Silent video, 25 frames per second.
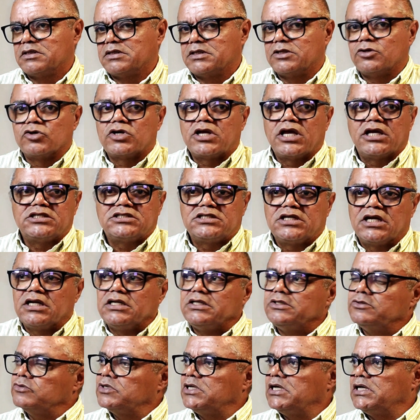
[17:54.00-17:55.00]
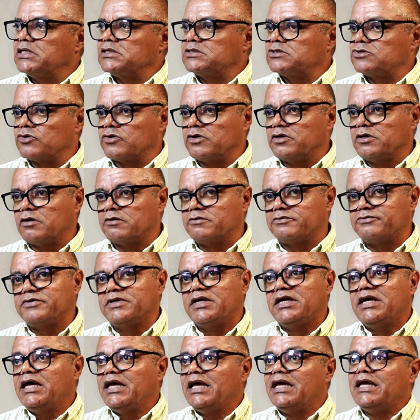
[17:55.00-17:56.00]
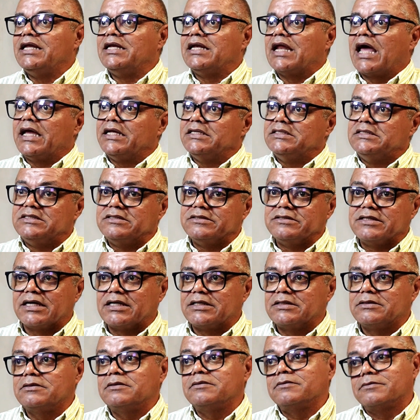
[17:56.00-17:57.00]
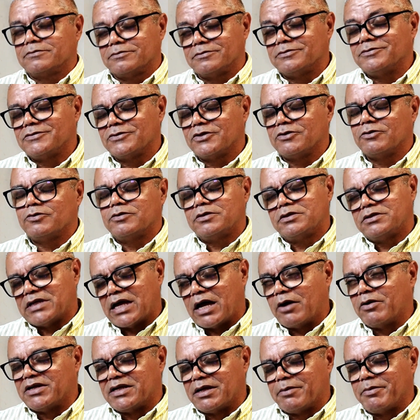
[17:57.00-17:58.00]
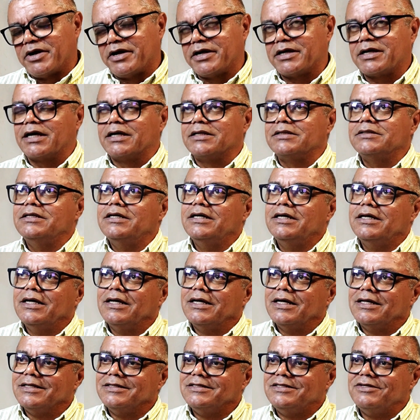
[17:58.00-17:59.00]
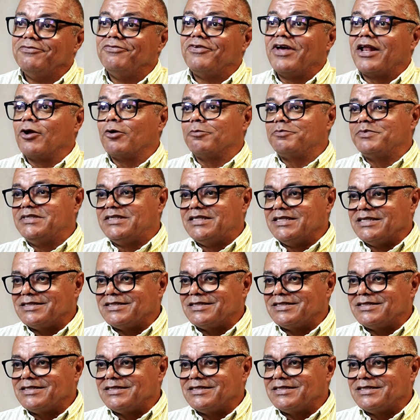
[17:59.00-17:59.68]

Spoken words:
Then occasionally you hear a story of a Nigerian, now an American, developed